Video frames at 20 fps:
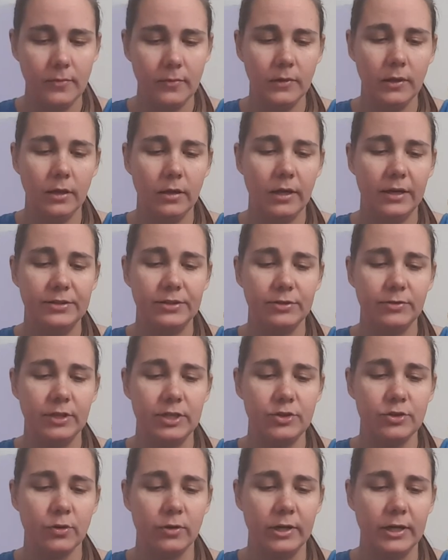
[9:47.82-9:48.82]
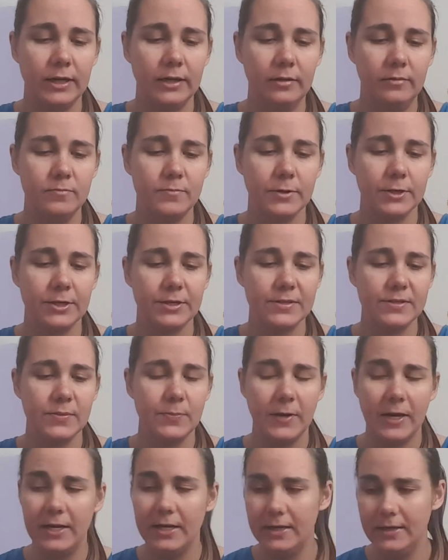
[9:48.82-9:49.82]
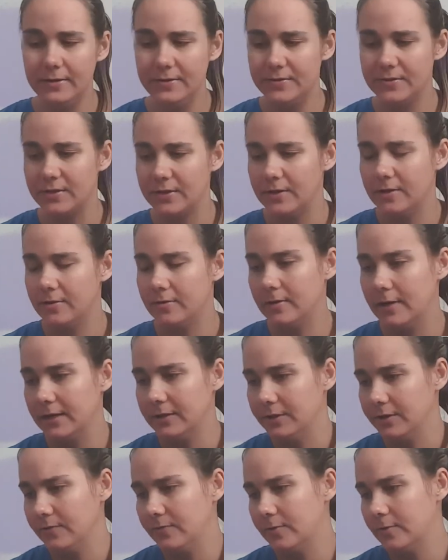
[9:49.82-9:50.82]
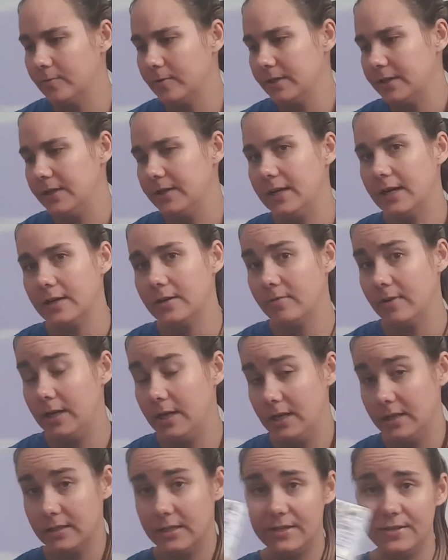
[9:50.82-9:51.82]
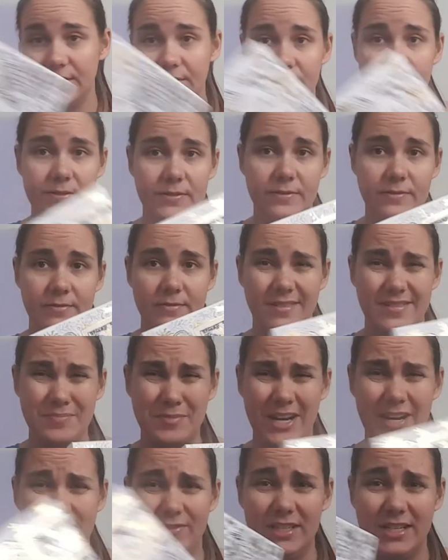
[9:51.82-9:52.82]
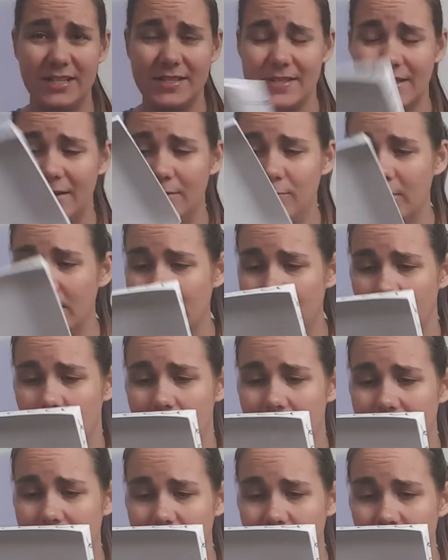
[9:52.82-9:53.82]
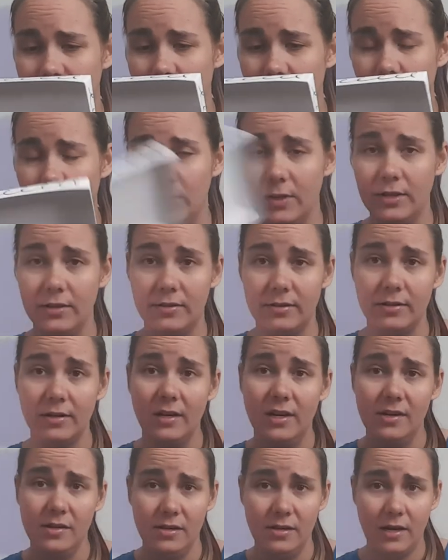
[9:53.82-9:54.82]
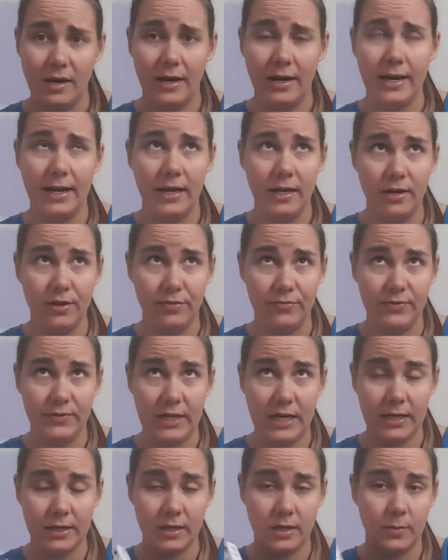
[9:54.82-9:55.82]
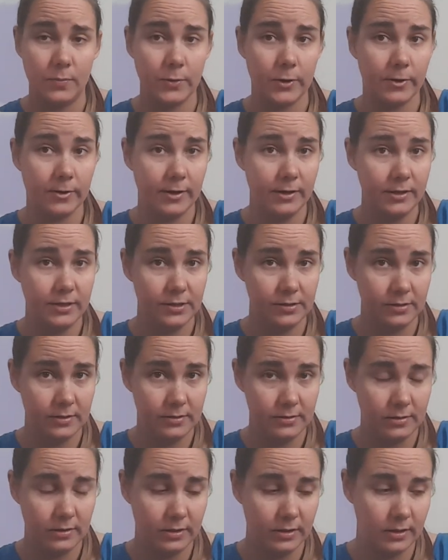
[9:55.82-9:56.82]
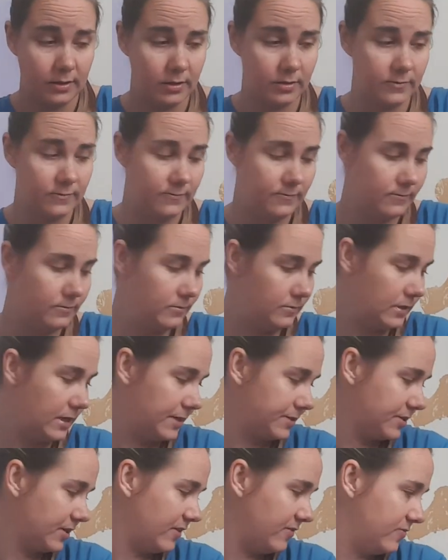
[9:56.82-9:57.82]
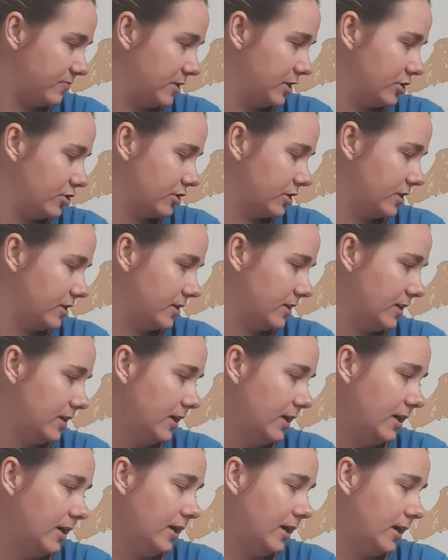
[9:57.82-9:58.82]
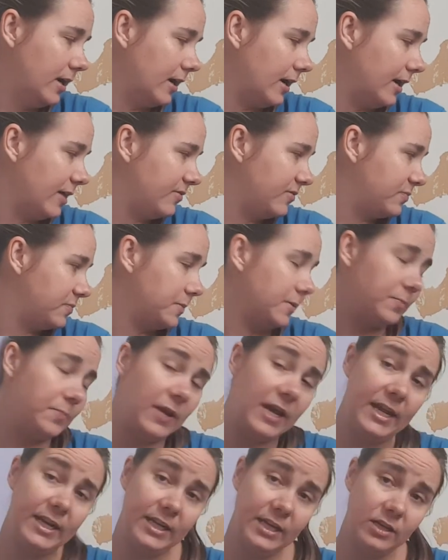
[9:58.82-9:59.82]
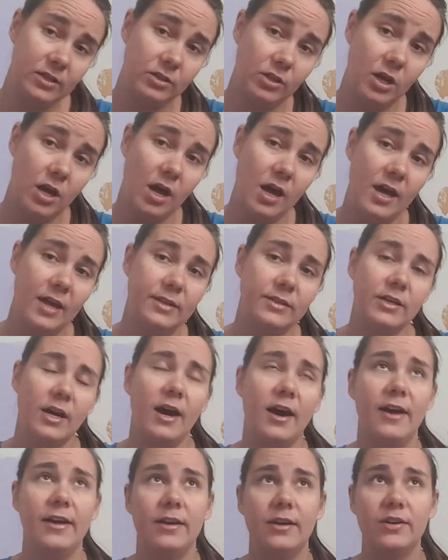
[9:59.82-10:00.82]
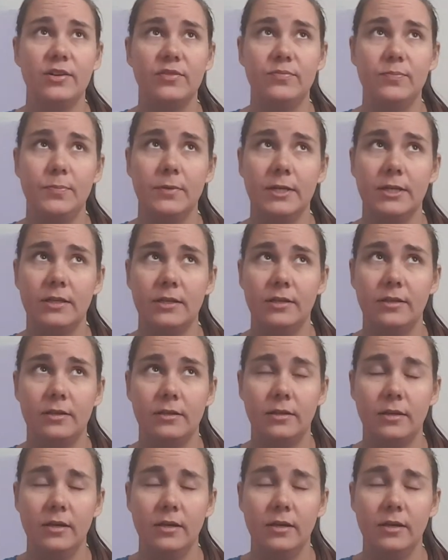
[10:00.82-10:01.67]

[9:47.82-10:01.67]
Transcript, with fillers: I do enjoy participating, so I look forward to decorating this. I'm going to have to decide what I want to decorate it with. I have taken up art, uh, as I've mentioned. I've been painting a lot. I have been